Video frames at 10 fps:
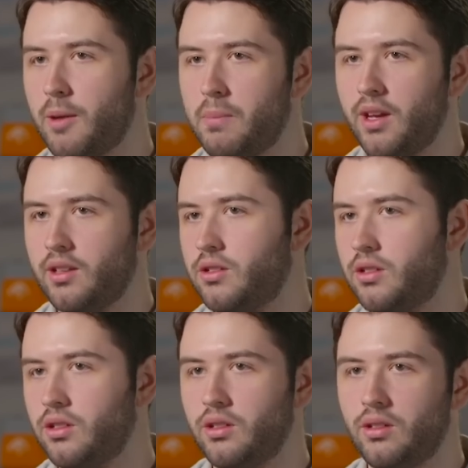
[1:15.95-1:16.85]
when I pick a
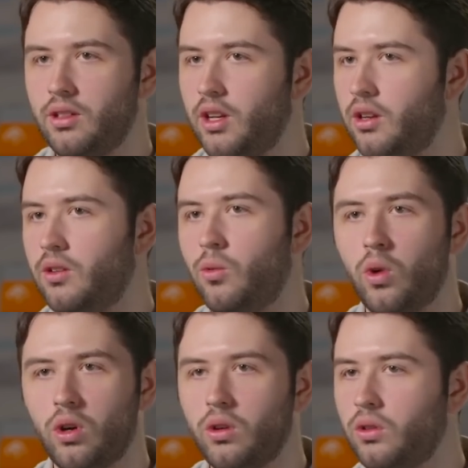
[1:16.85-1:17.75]
certain,
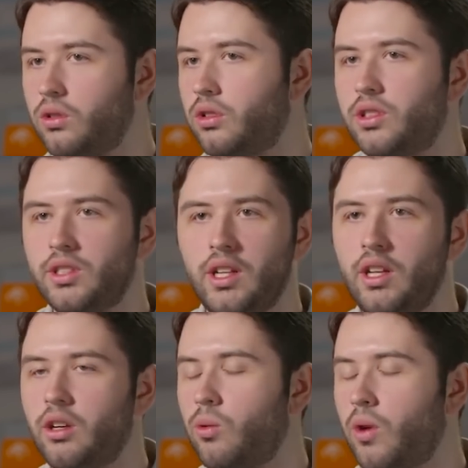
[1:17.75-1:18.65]
world or
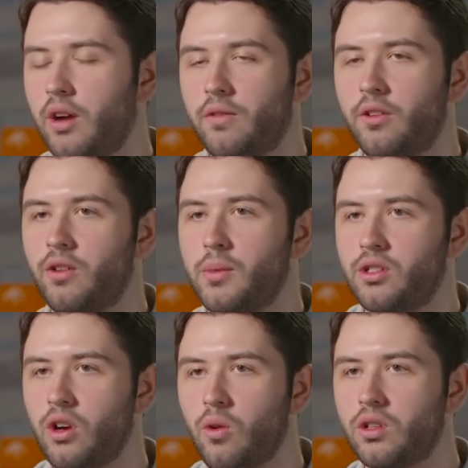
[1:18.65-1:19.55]
scene or whatever
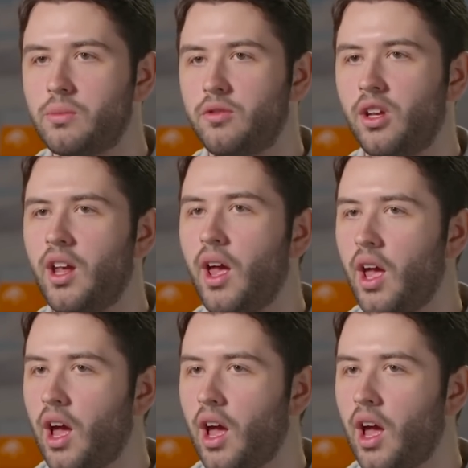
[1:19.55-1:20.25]
from a Star Wars movie,